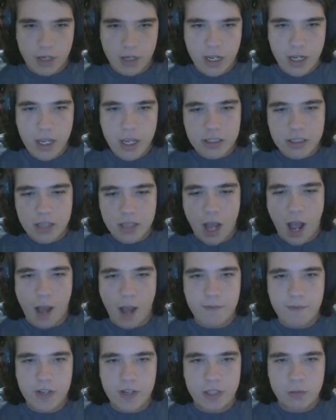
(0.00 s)
it's
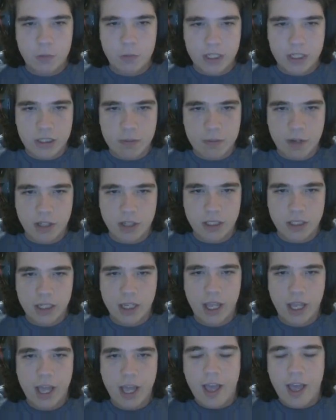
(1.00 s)
obvious when it's smelting,